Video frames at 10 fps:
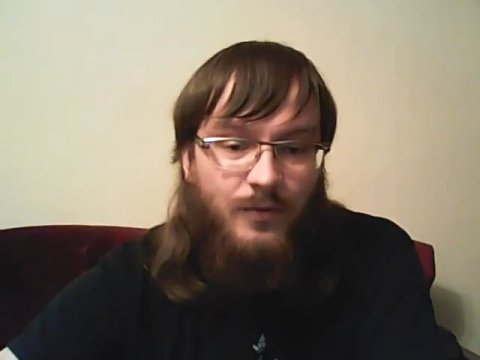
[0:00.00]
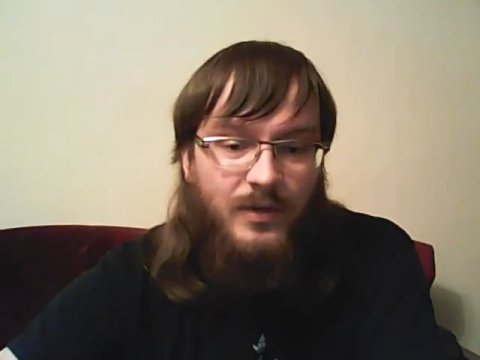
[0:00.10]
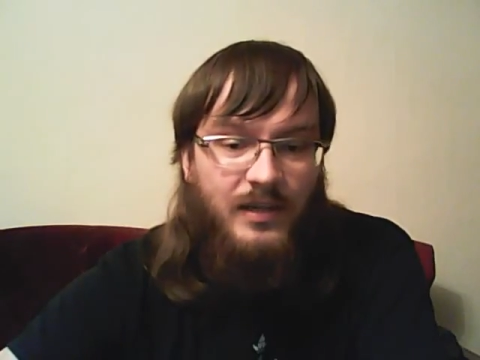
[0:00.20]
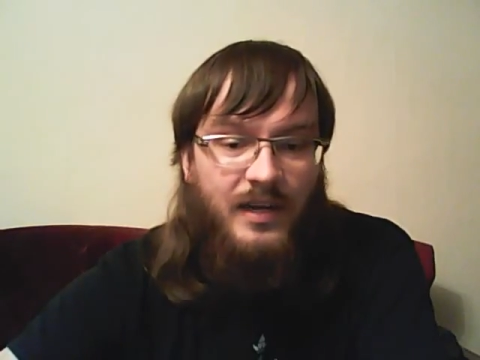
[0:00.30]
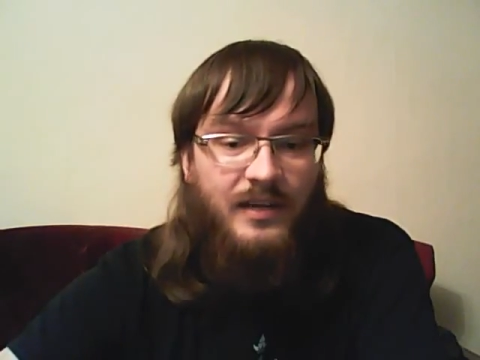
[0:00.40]

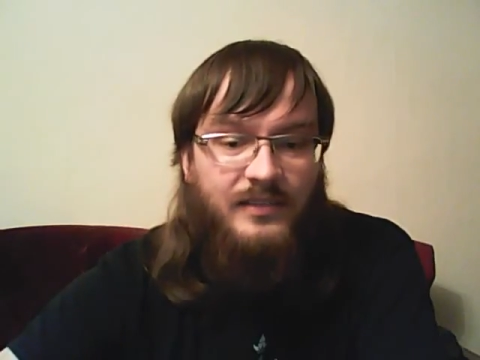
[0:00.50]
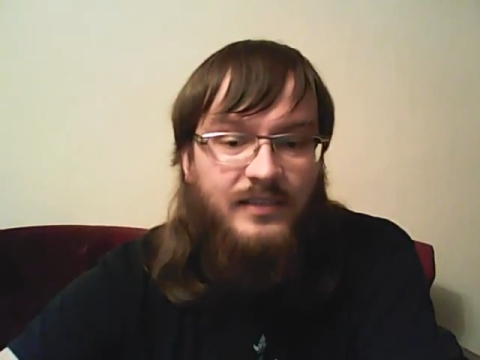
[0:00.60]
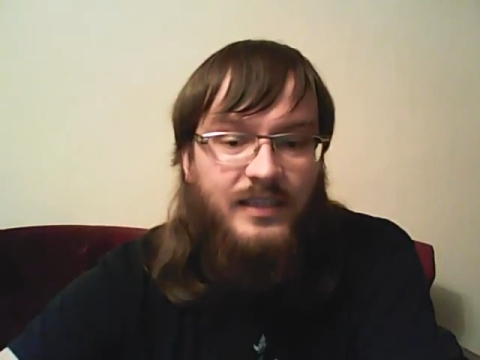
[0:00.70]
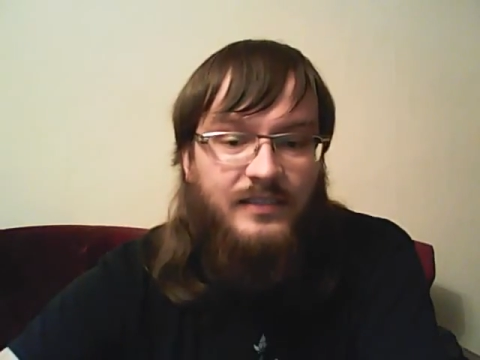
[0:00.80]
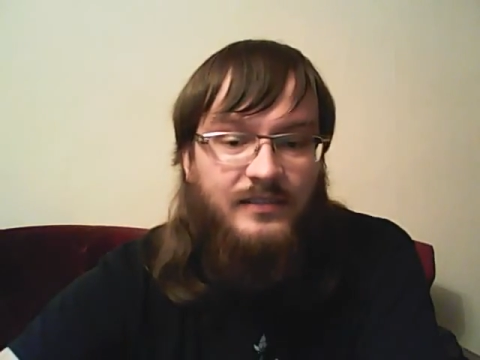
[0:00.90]
Will her
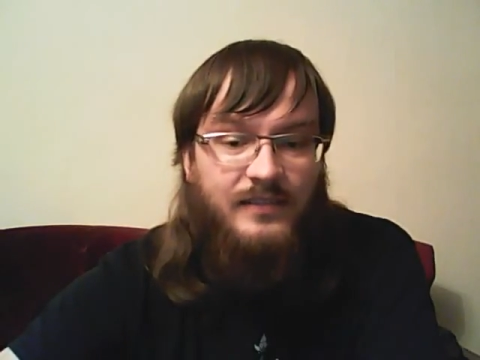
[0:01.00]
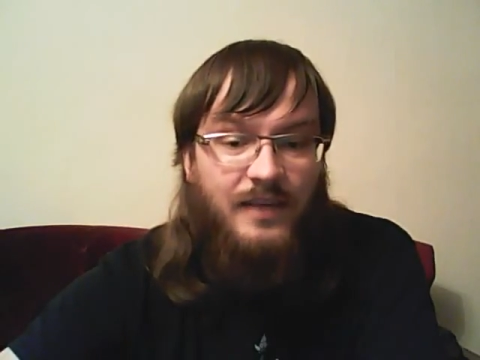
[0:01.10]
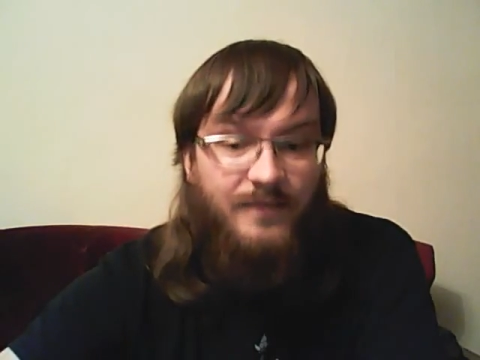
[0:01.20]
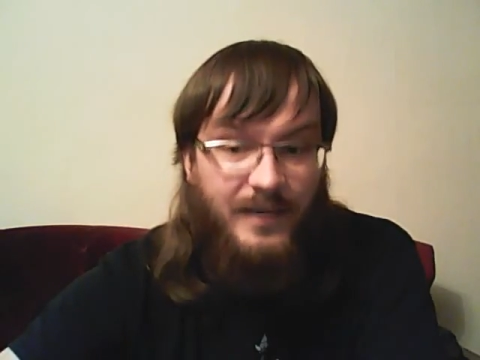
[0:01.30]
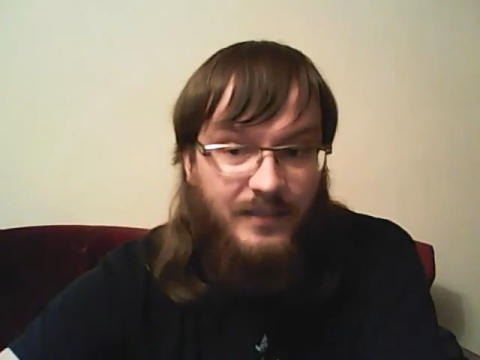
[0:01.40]
sex
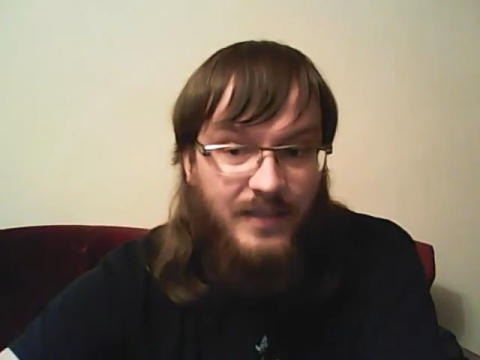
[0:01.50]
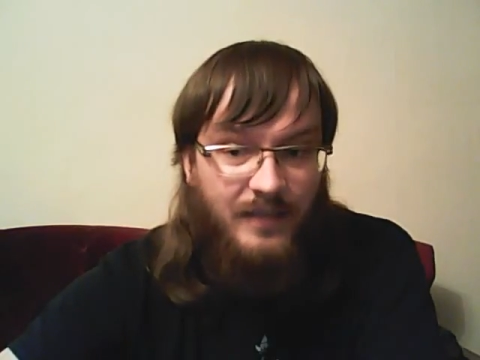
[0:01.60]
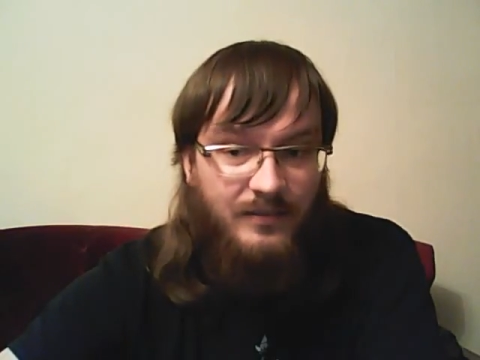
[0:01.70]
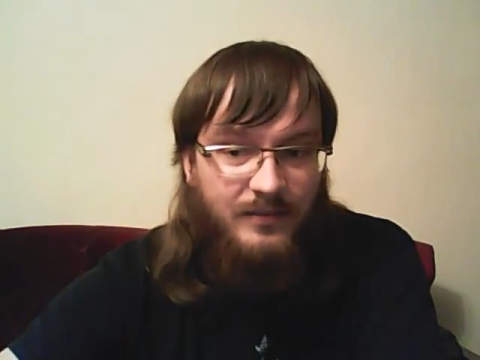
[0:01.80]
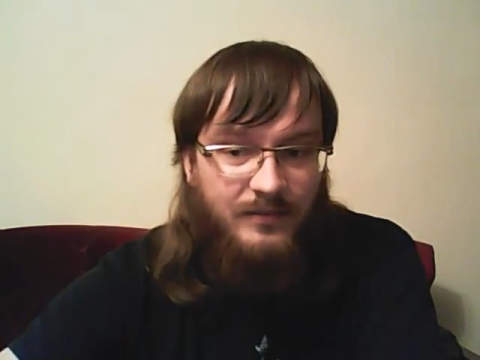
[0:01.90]
affect
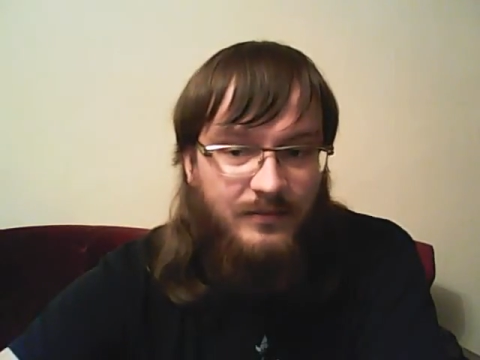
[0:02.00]
that?